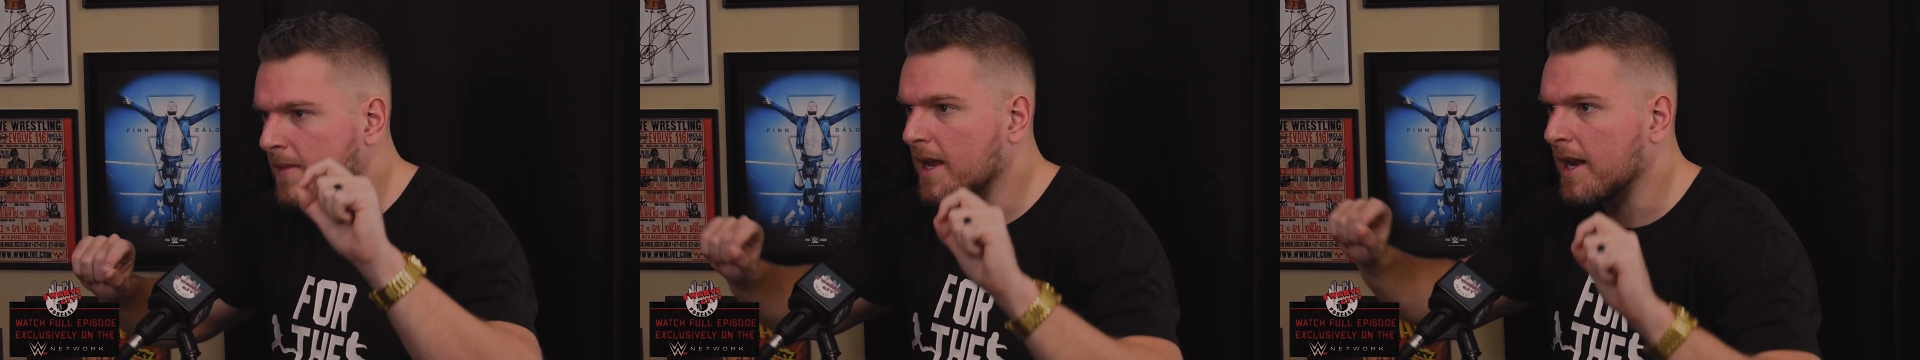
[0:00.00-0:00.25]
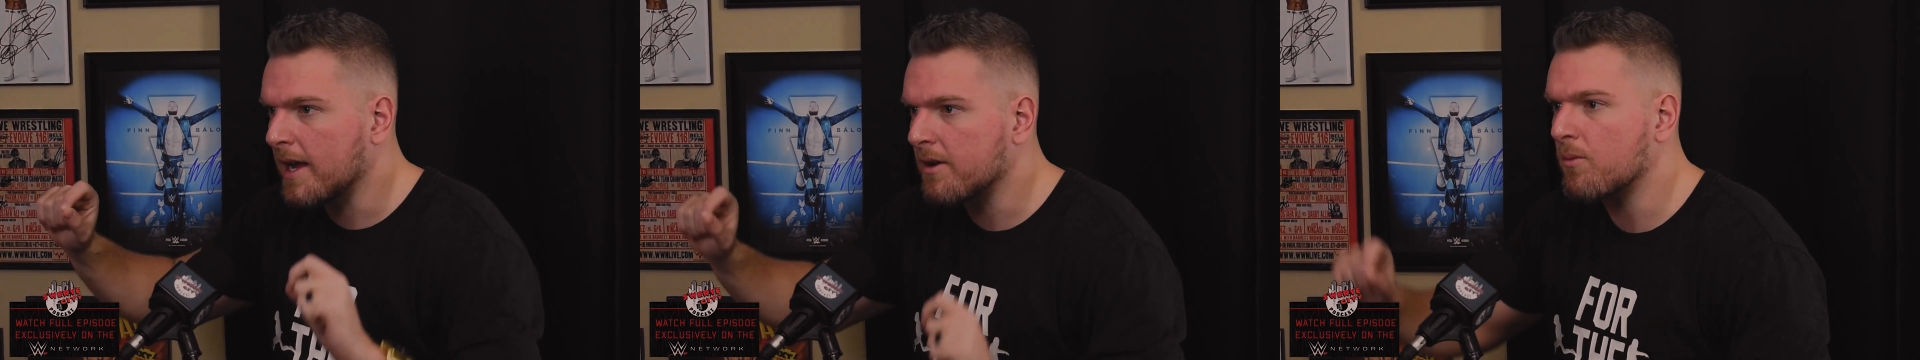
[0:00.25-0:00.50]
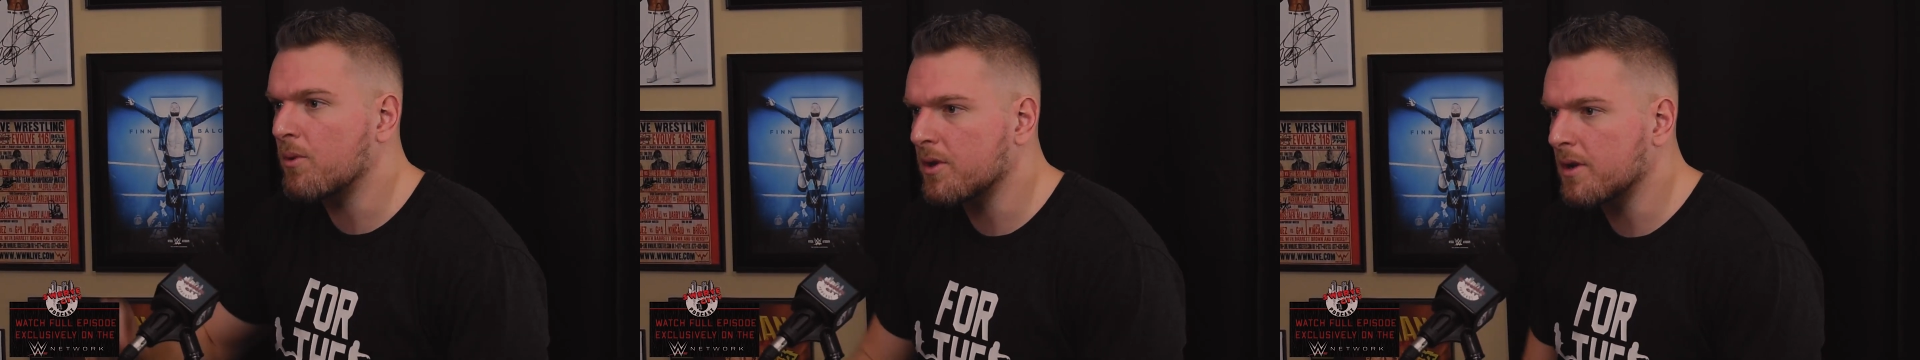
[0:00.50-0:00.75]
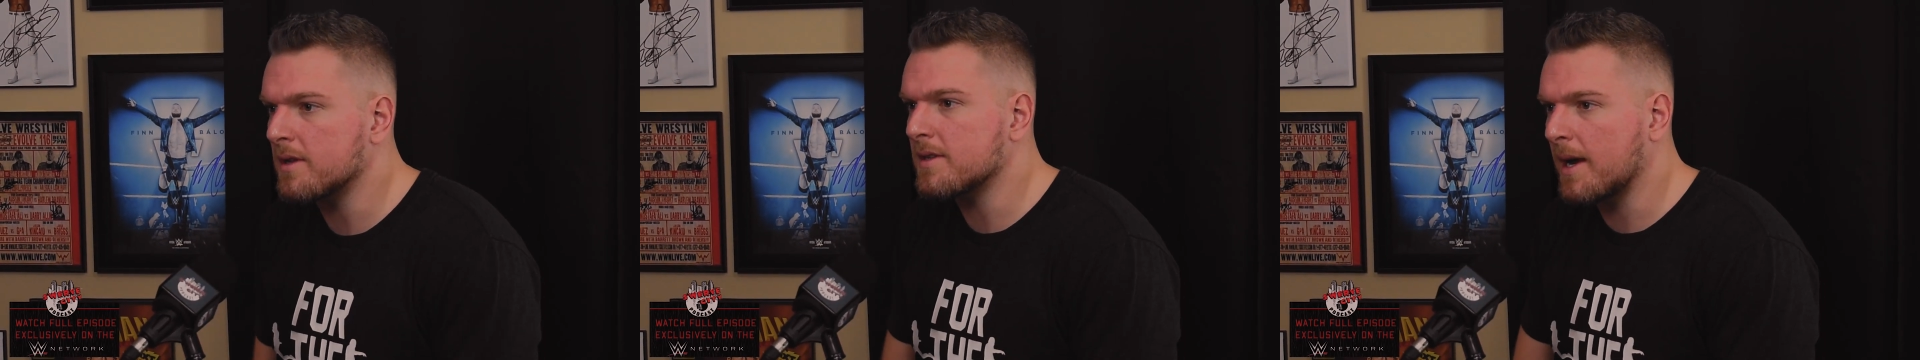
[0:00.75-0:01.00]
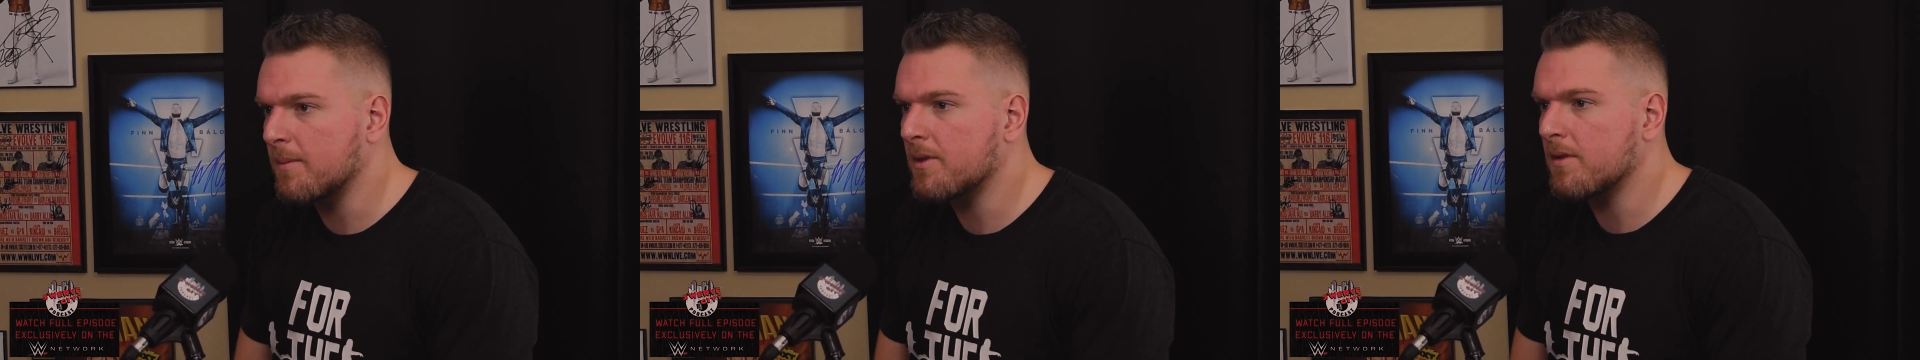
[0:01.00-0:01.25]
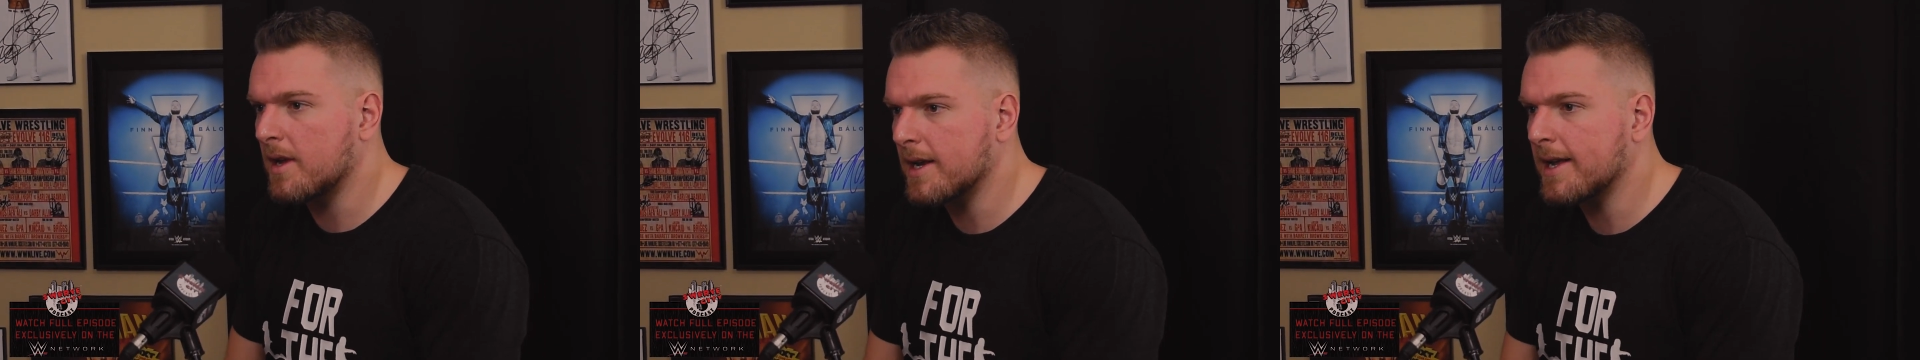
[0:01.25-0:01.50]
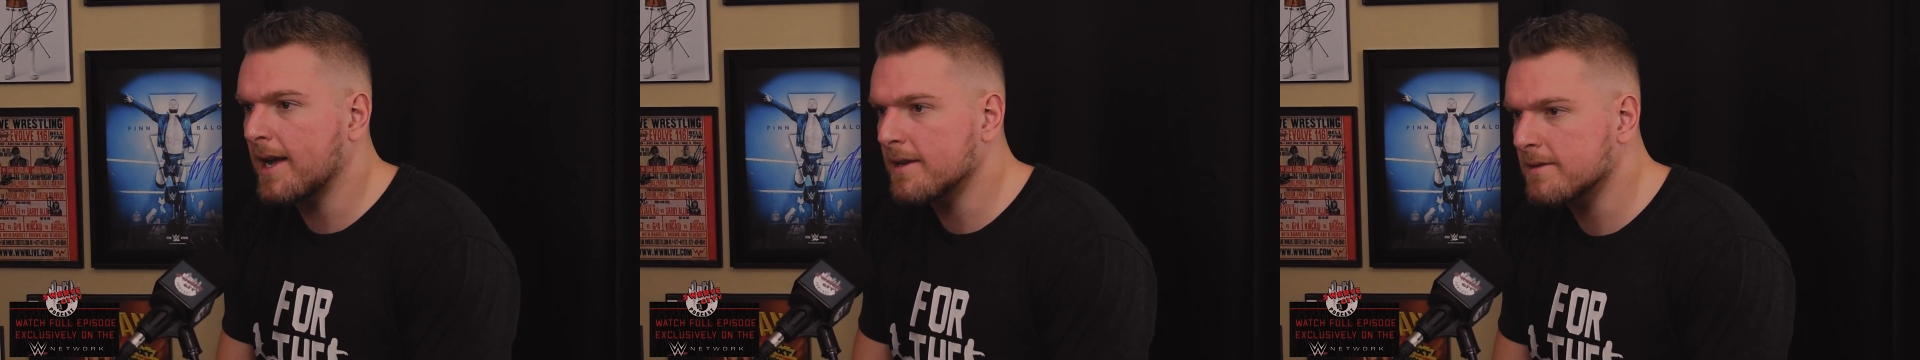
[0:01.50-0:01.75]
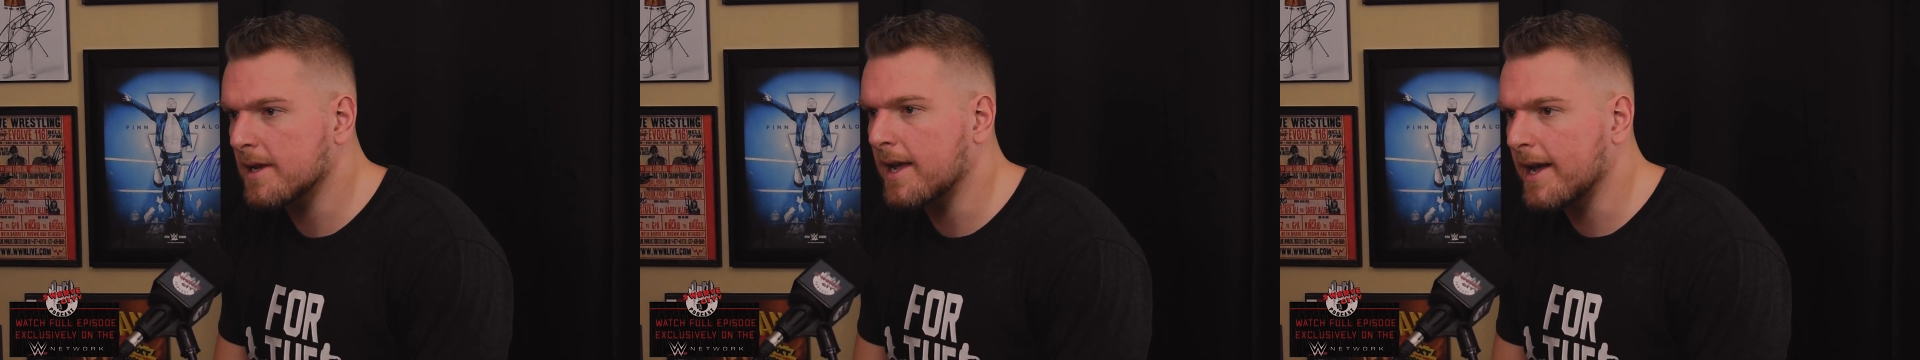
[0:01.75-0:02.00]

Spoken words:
and had a really good time with a lot of guys.